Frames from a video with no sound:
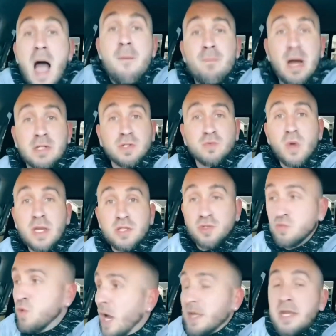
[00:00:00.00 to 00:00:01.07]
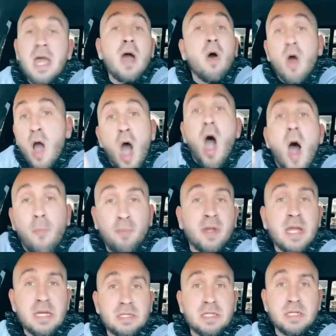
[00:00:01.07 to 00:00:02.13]
I'm about to raise you right now, up
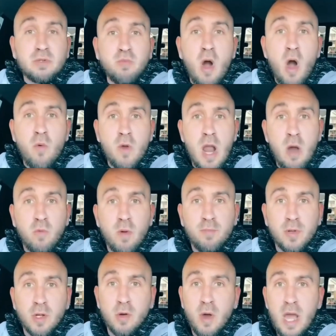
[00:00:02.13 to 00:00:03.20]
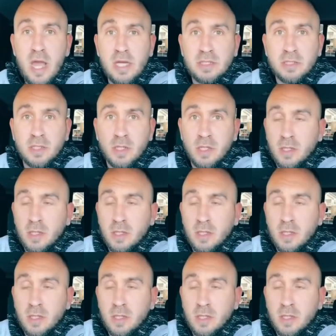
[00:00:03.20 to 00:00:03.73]
against this wall when I whip your little ass.